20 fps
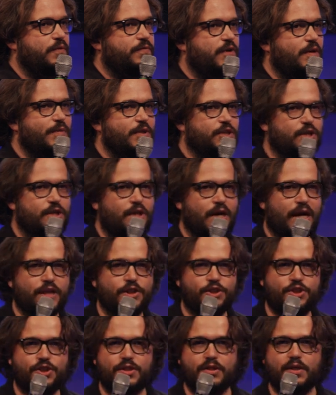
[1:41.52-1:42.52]
from
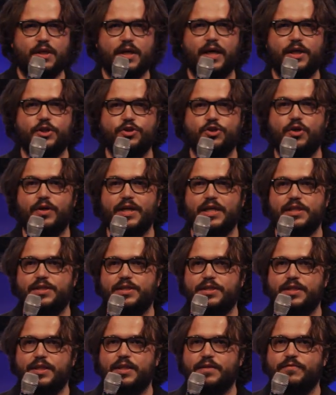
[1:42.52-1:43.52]
scratch, and you're going to
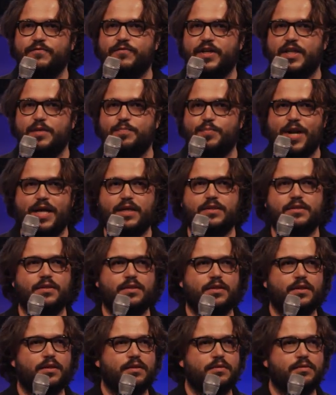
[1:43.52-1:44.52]
see it in very
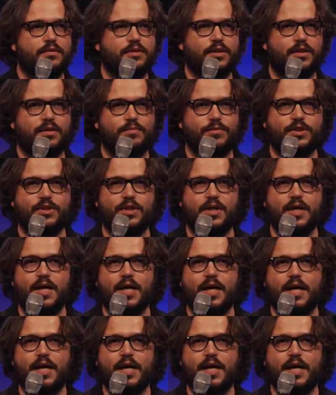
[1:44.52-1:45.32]
practical terms.